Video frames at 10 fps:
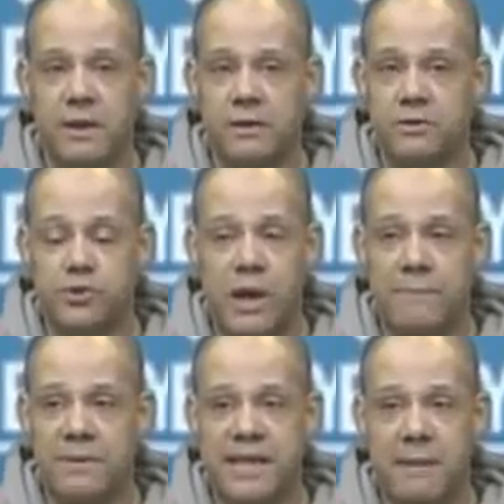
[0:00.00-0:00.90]

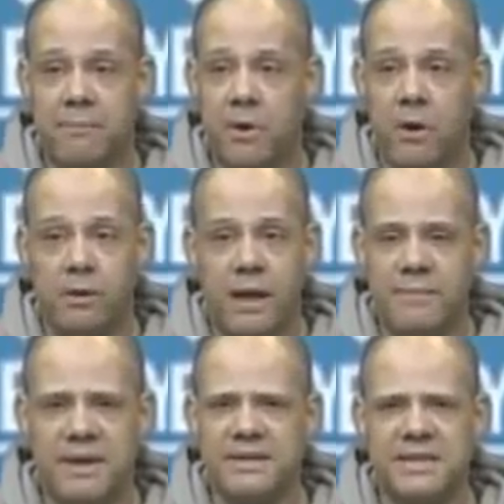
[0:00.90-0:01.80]
dropping that ball, I
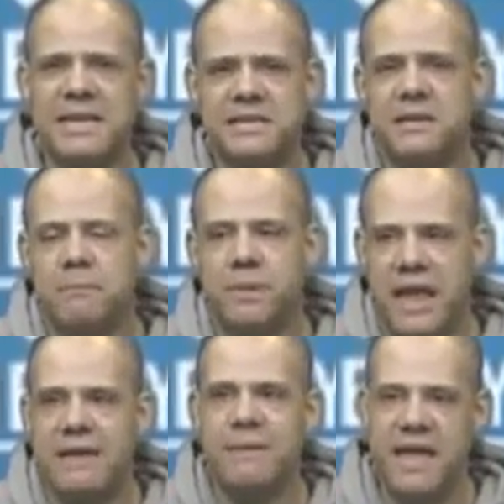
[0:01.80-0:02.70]
mean, it's easy to
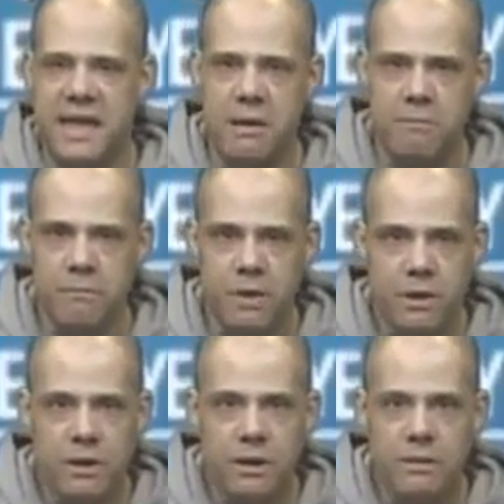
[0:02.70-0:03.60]
blame him
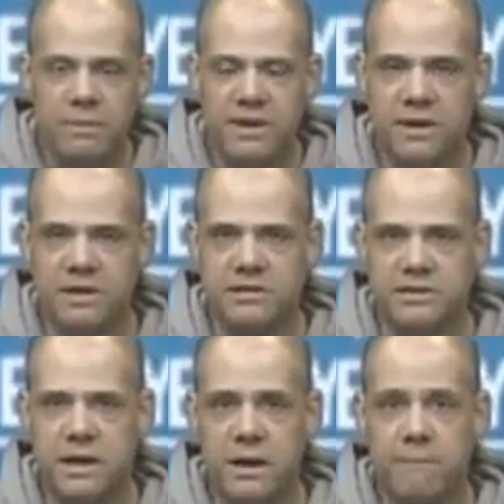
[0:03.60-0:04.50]
because,
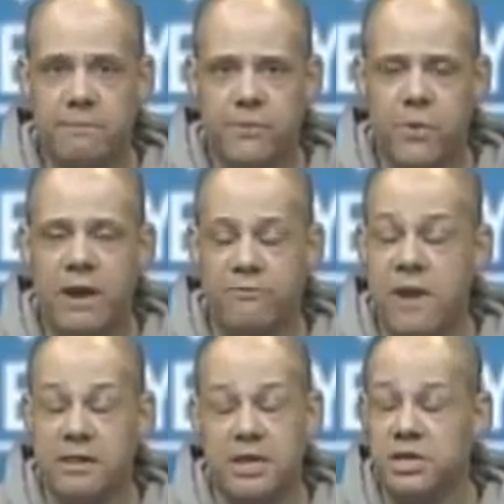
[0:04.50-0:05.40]
quite
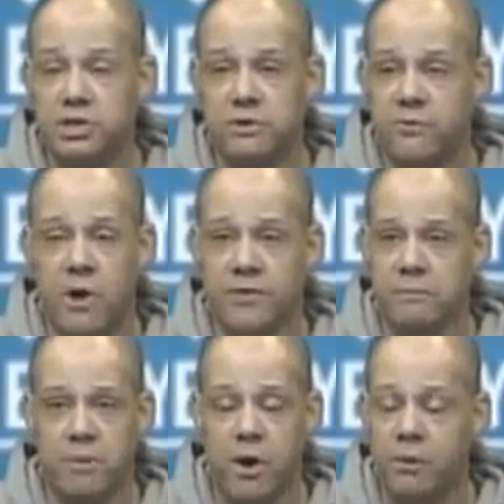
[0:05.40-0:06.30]
frankly, he should have caught the
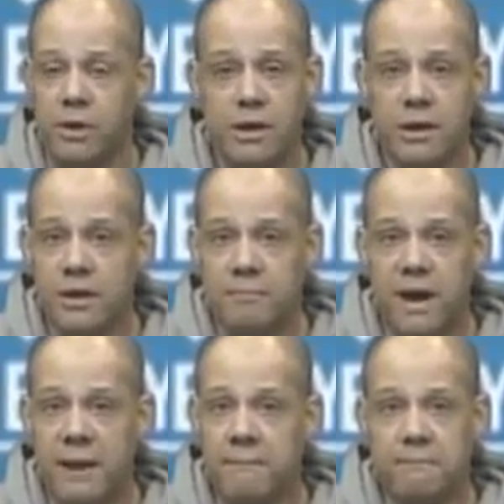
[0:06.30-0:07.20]
ball.
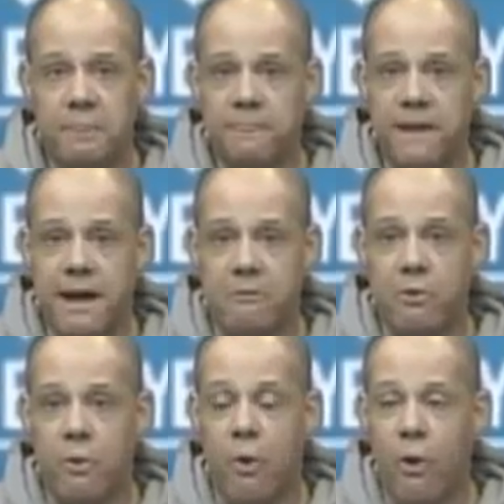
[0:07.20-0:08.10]
But
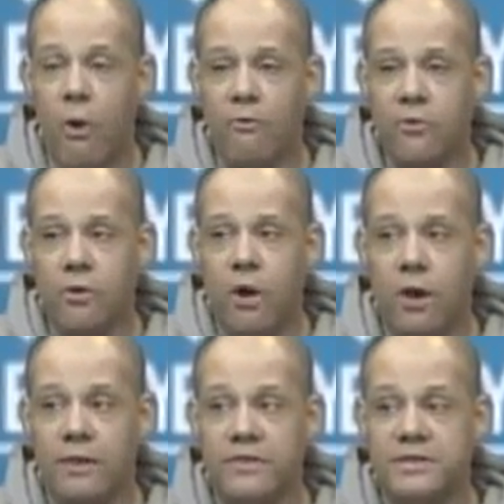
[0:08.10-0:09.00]

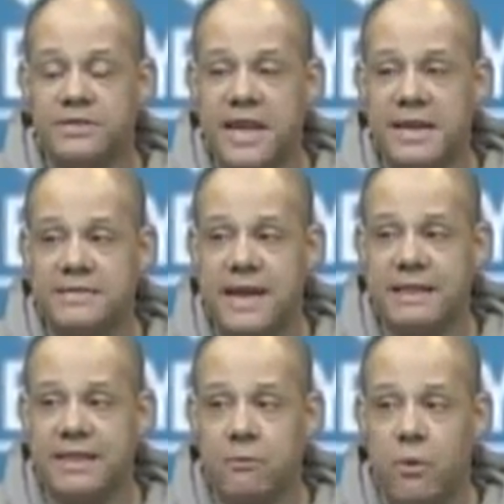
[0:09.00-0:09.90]
overall, the Saints, I think, were